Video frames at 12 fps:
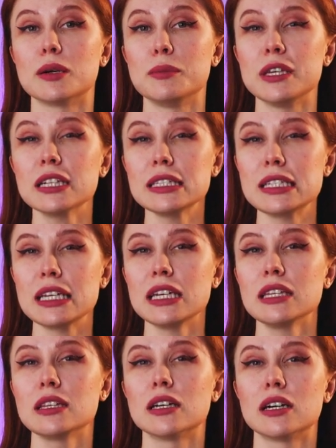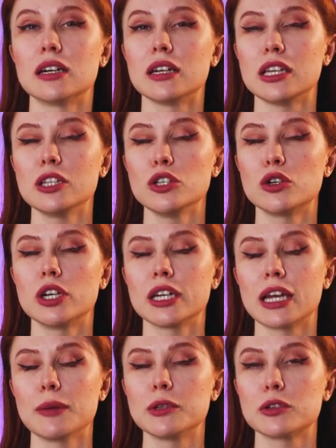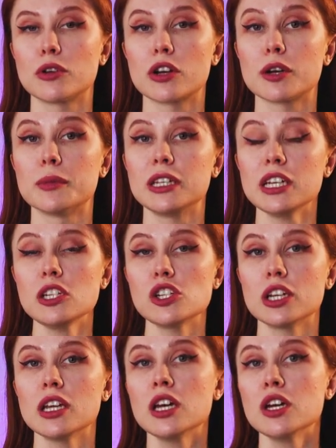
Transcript: building in your cabin crew accommodation.